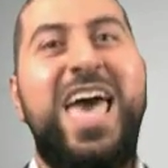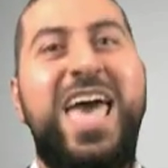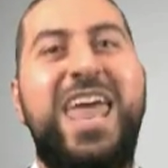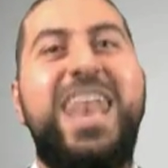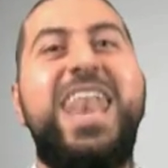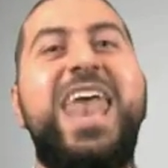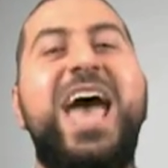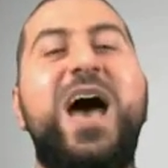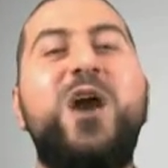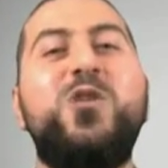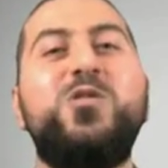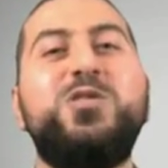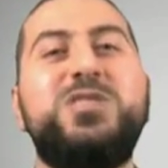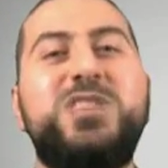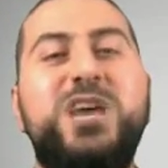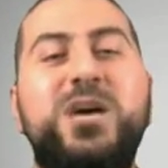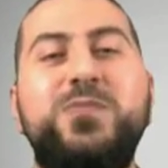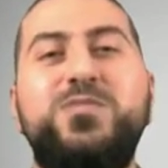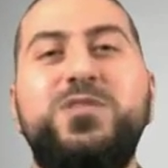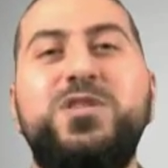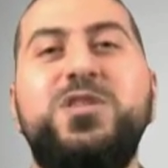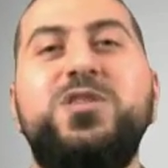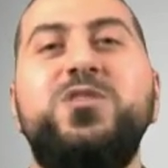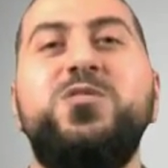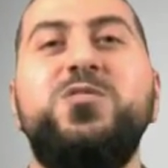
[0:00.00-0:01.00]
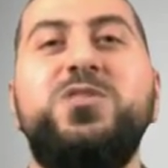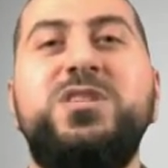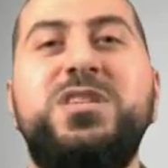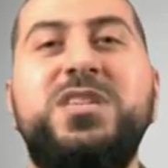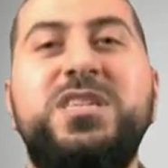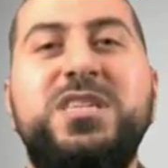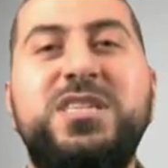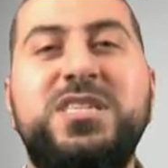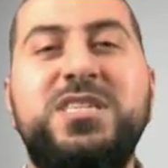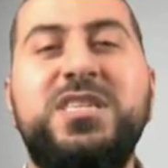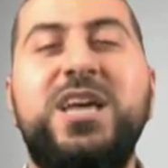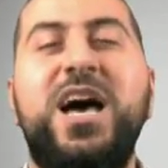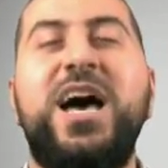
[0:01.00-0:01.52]
And now it's up to you to
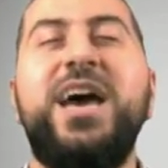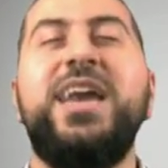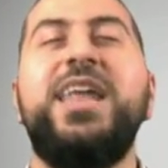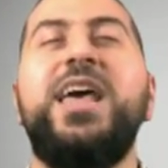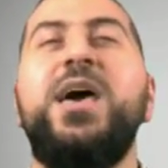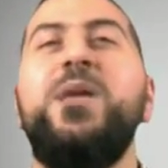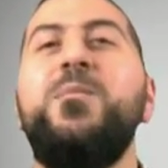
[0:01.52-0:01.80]
decide.